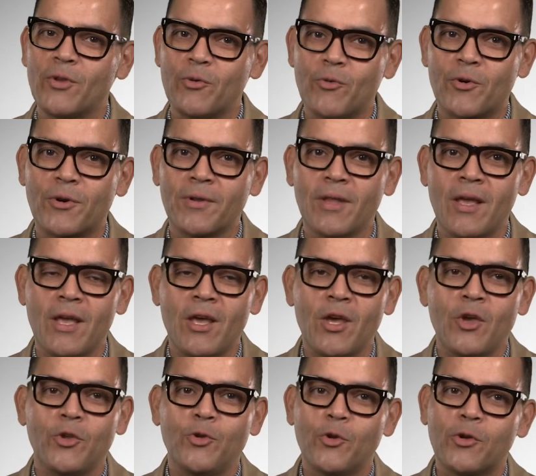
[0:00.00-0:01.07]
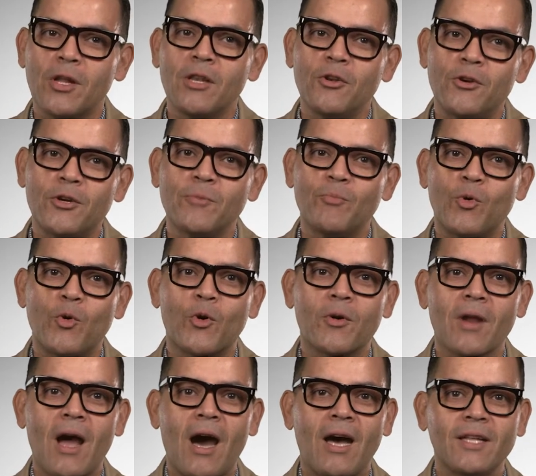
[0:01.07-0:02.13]
the world. You can learn
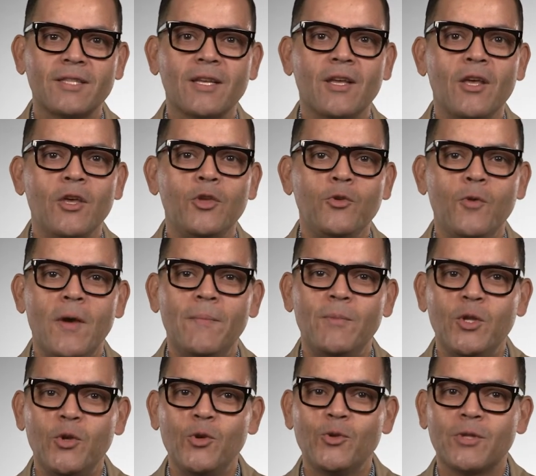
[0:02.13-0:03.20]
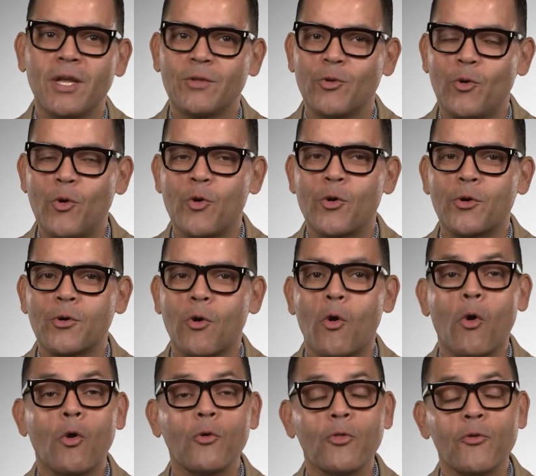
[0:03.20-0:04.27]
more at umnews.org
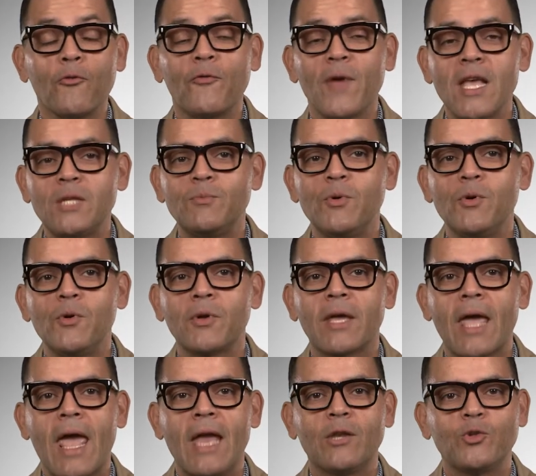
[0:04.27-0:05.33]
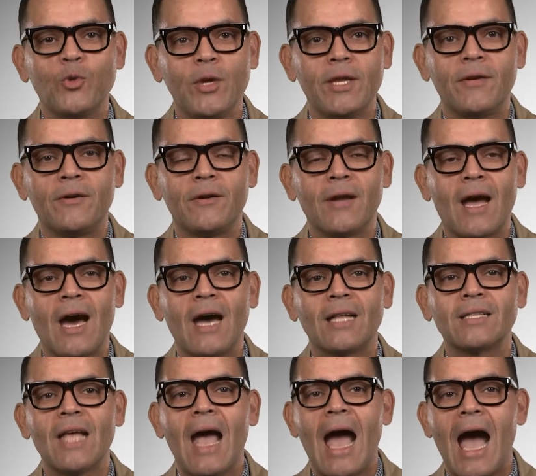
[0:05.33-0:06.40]
or through Facebook and Twitter at
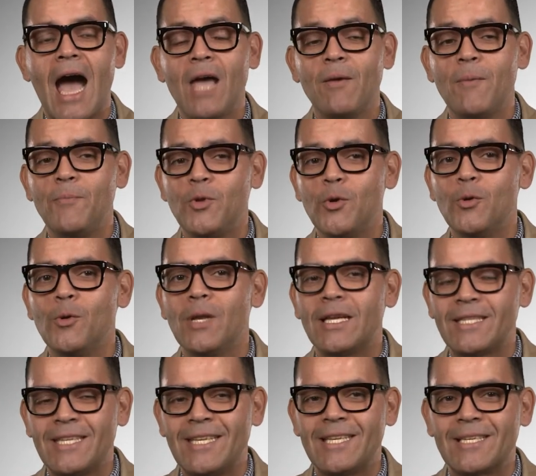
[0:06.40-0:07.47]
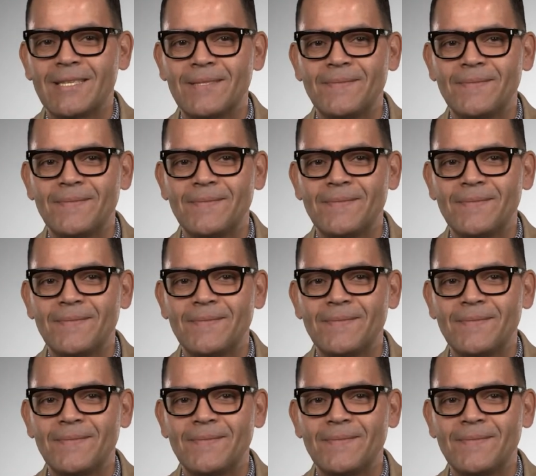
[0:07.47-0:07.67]
IMULatino.